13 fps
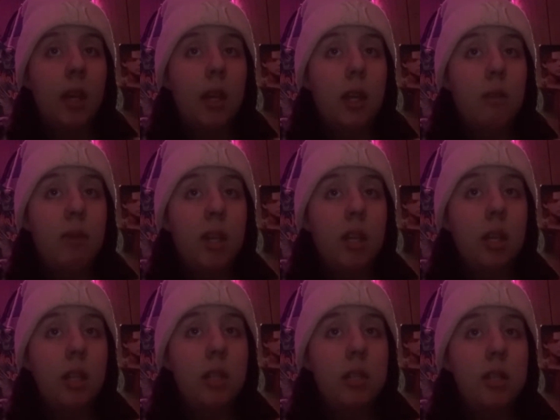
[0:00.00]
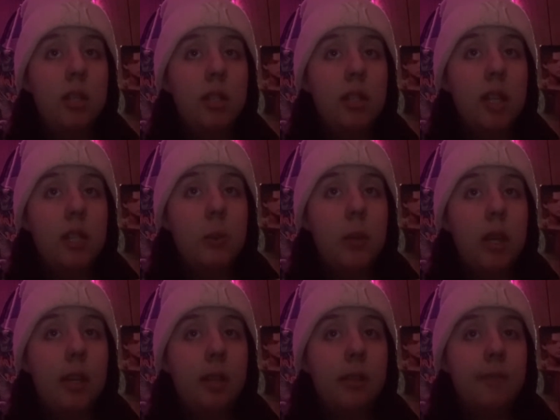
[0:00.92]
And my concert is next
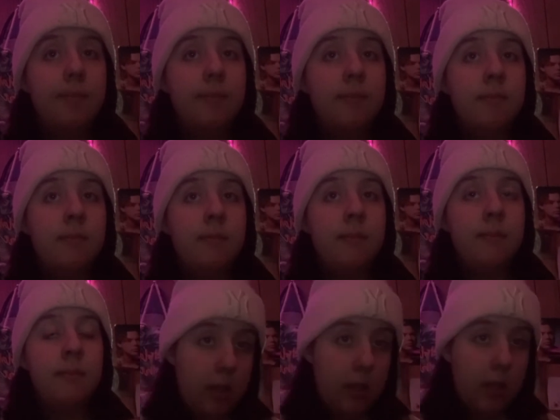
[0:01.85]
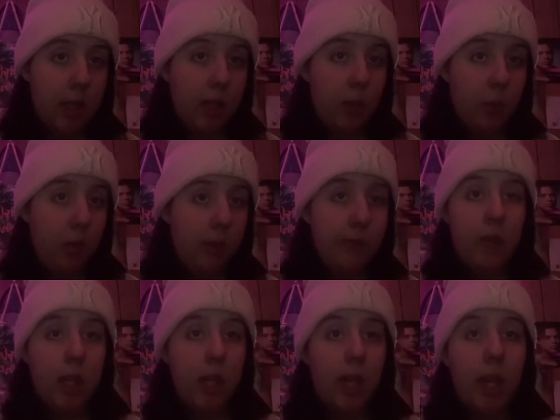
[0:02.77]
week. I think the world
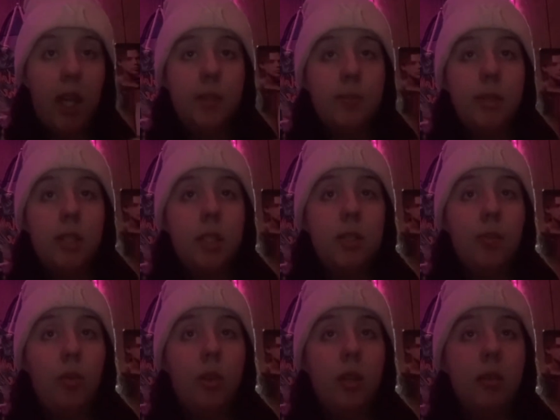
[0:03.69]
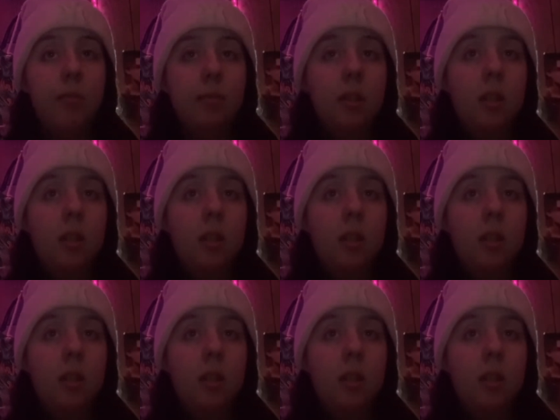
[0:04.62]
fucking hates me at this point.